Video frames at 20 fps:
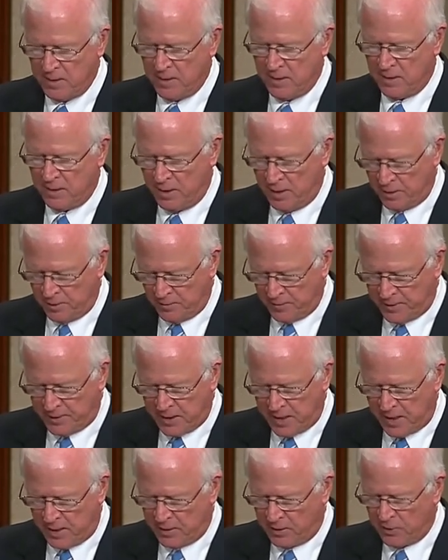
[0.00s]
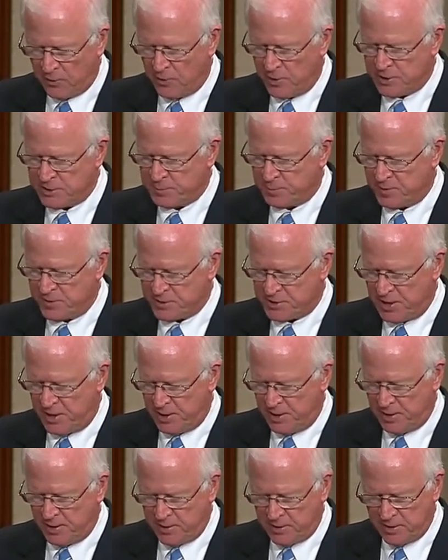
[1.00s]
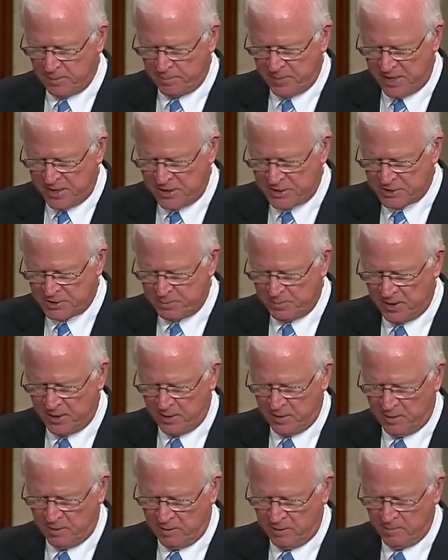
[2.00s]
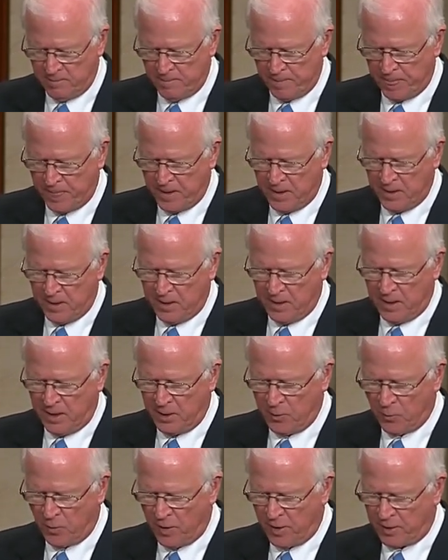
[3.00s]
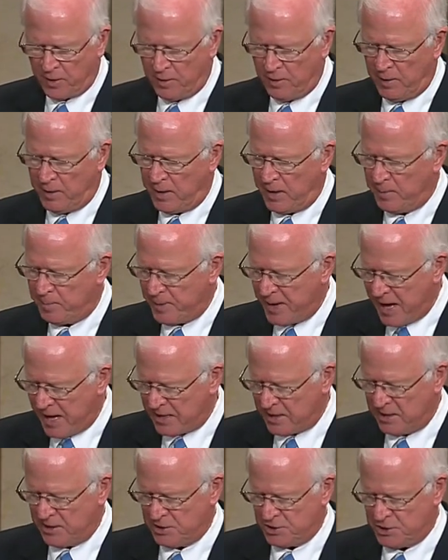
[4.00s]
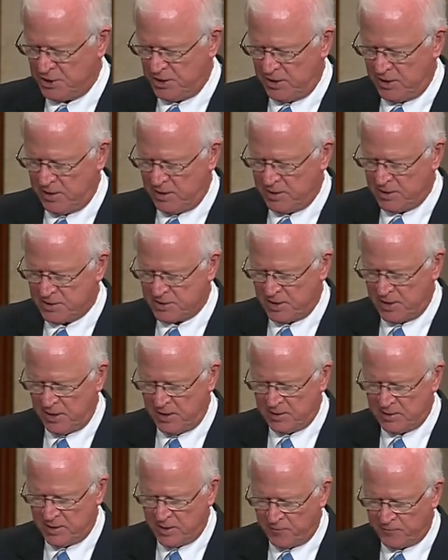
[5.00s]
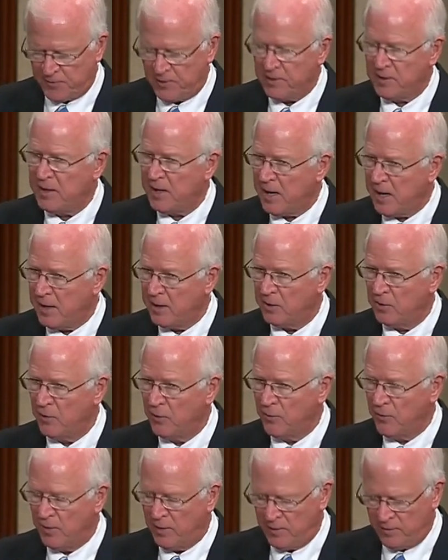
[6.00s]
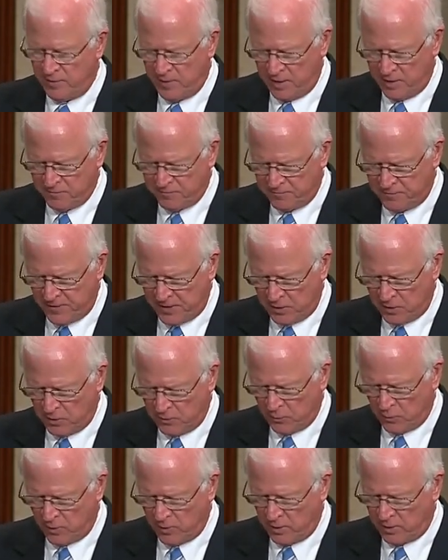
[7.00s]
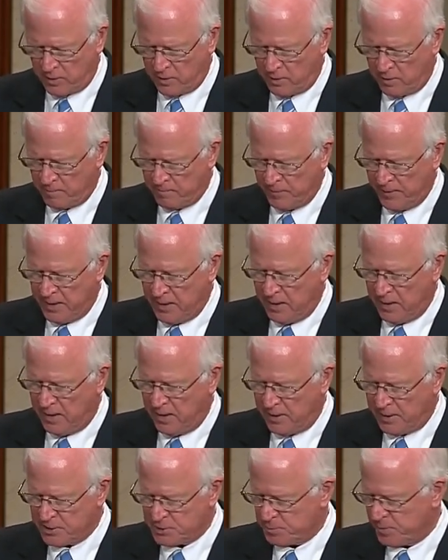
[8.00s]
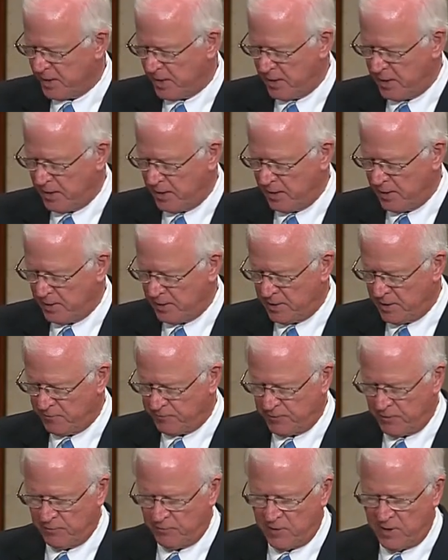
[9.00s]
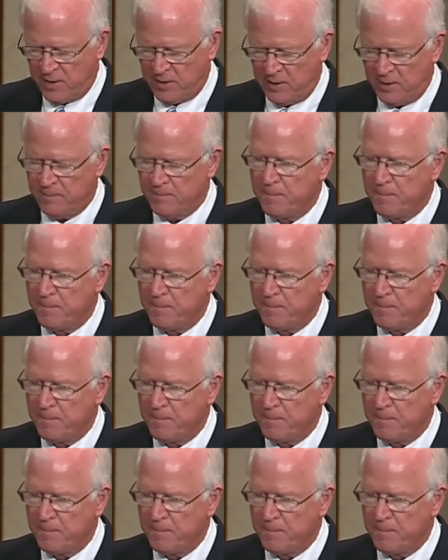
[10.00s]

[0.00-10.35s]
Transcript: Under the categories presented in the base bill, a worker in a packing shed is in a different category than a field worker and is paid at a different rate.